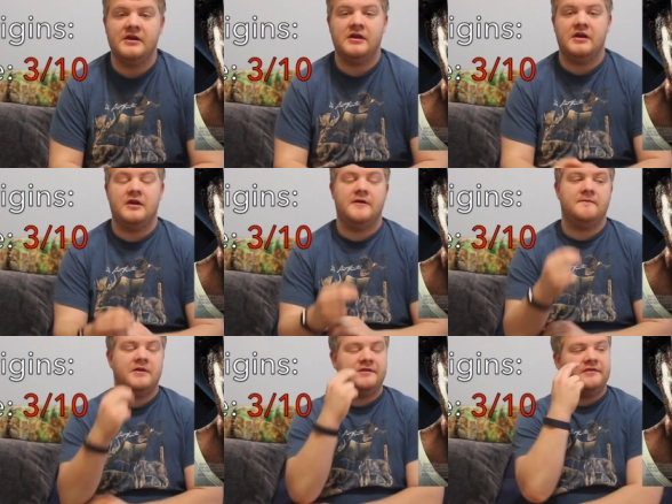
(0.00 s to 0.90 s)

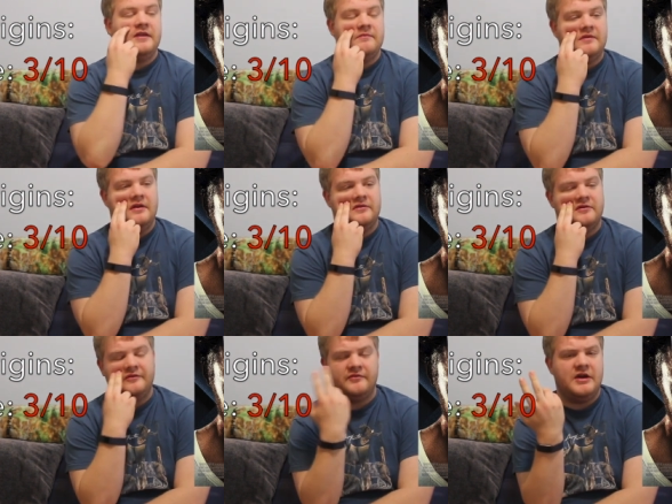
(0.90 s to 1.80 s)
what's his name,
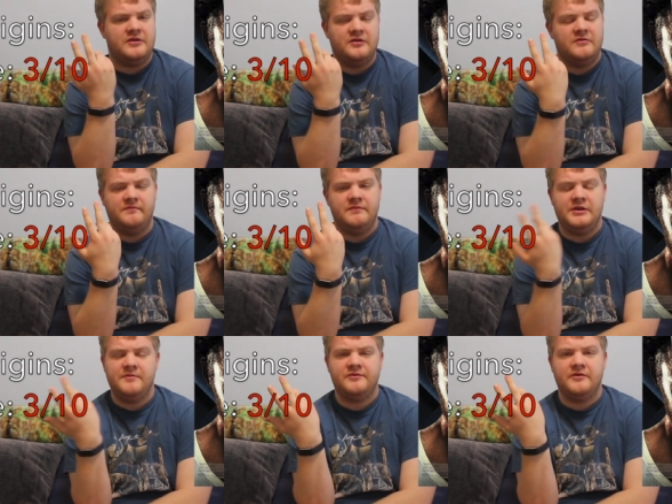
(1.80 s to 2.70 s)
Dr. Stryker?
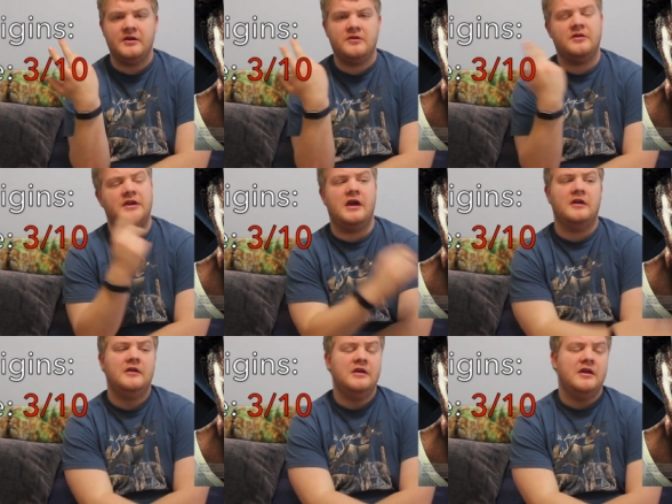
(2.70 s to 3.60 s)
William Stryker?
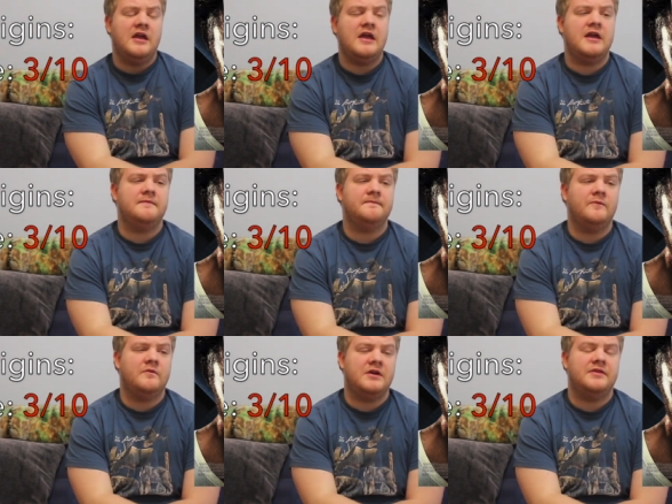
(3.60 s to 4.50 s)
Yeah. And
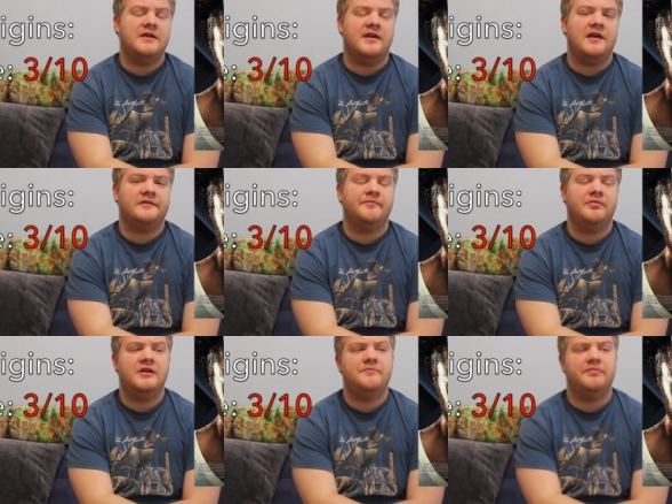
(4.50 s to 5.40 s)
one, they cast a
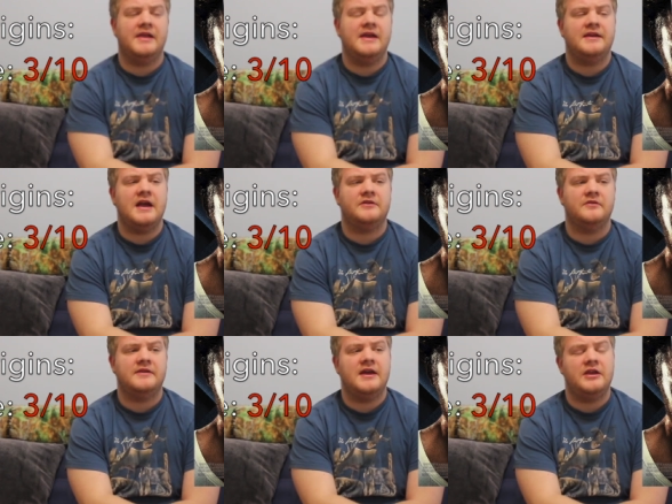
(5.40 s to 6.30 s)
pretty bland
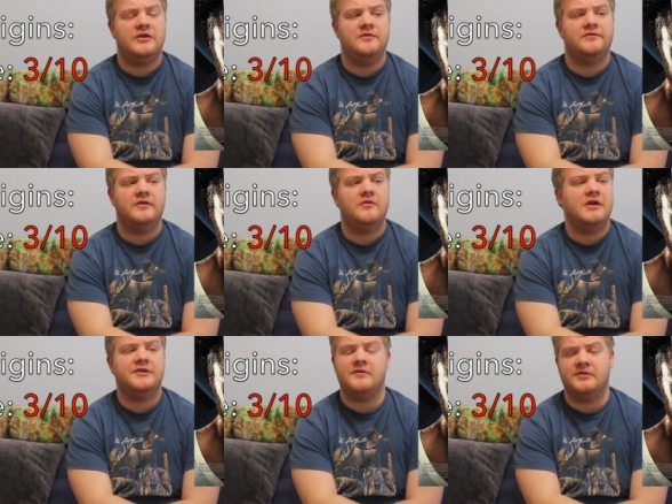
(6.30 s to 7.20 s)
actor, Danny Houston, who
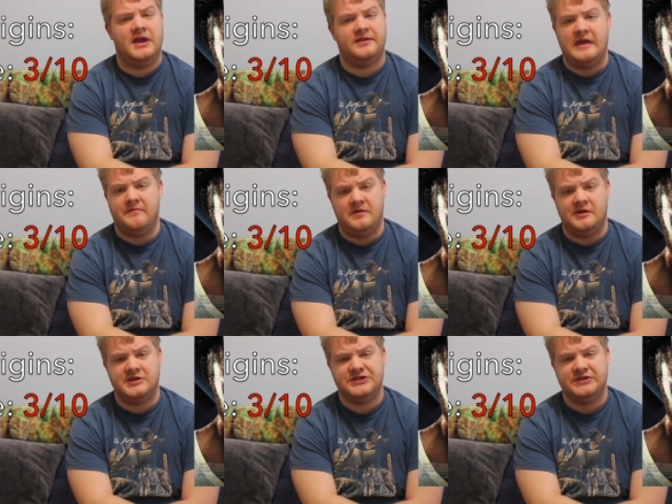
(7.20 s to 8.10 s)
I don't like that
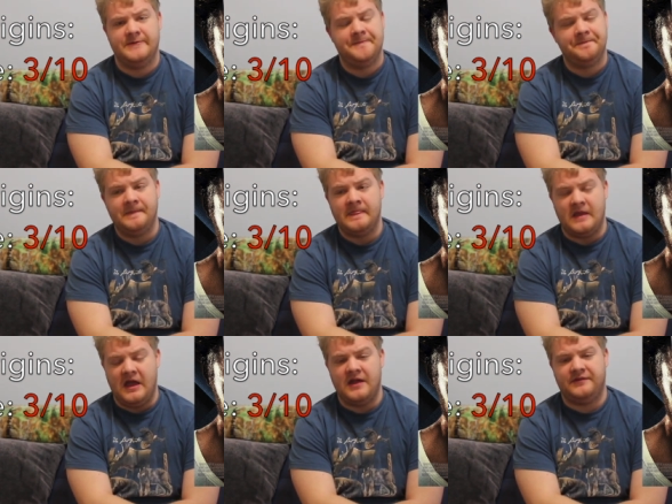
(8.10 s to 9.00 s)
much,
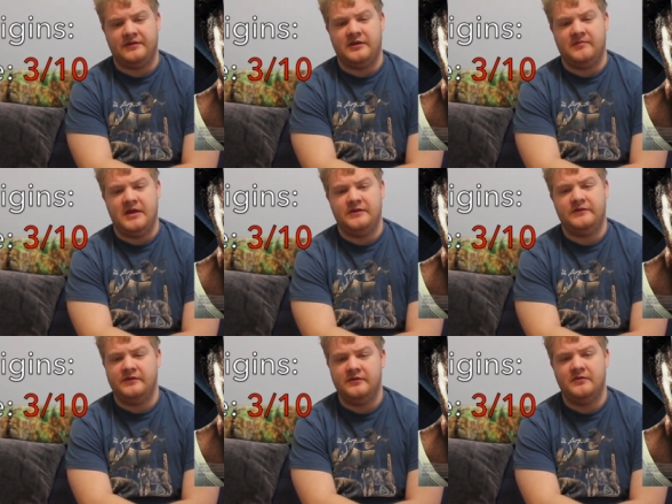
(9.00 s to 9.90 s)
as him. And
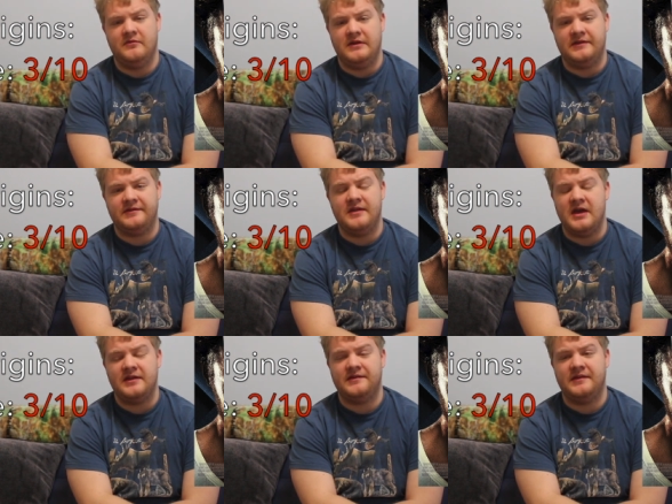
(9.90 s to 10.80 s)
two, it's
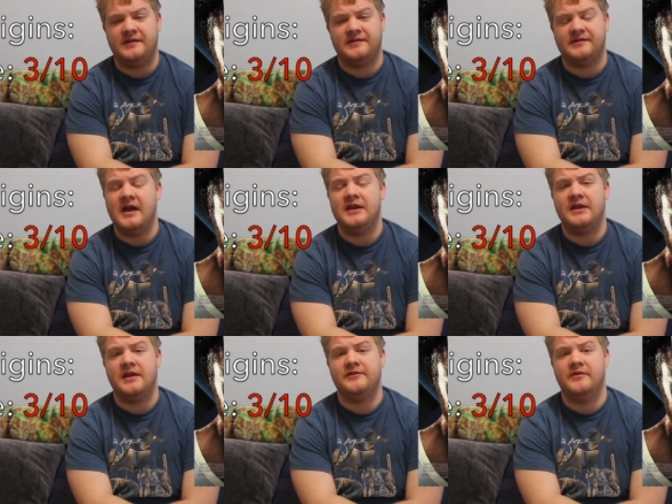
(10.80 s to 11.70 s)
not as
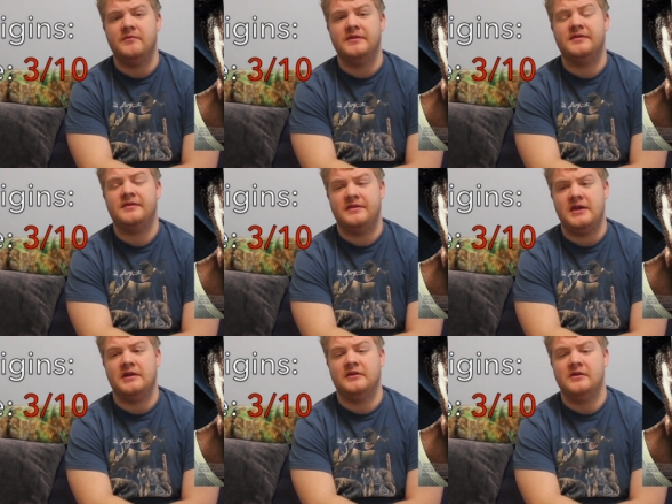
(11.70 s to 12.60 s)
exciting as you would
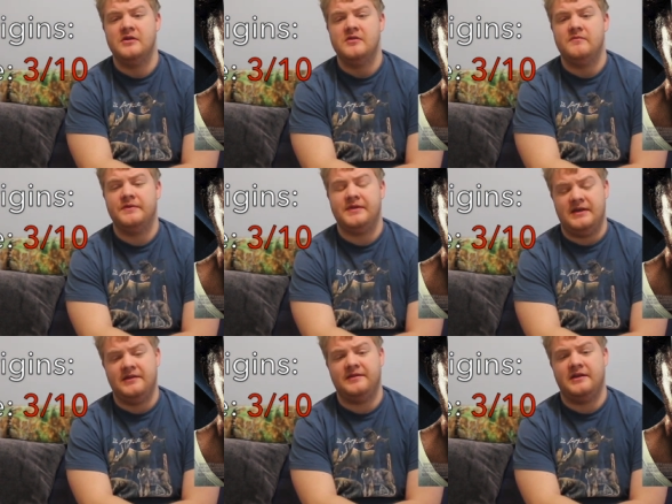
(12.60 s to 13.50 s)
think with the
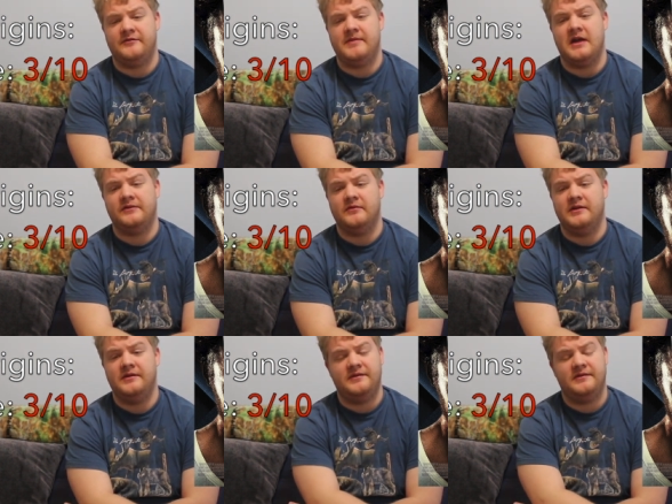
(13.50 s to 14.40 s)
hints at his
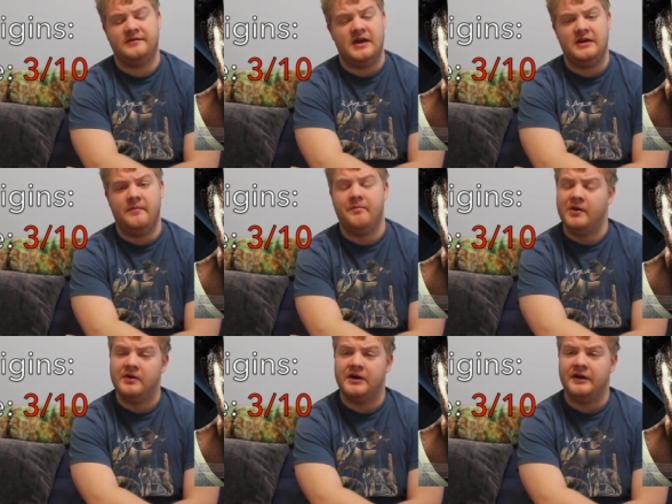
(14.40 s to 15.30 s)
backstory. It's just kind of
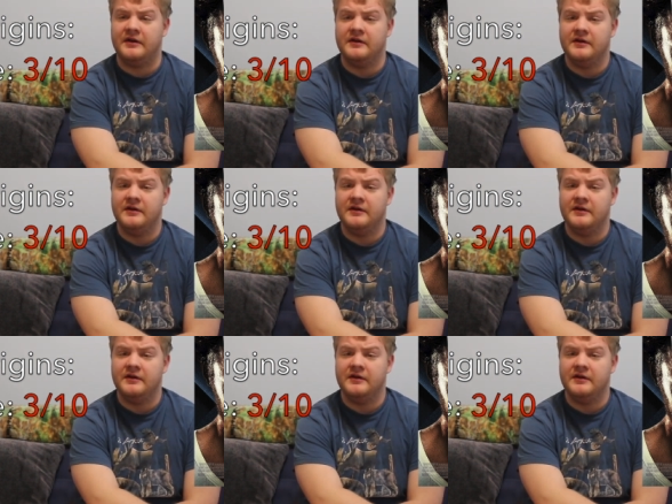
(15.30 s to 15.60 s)
boring.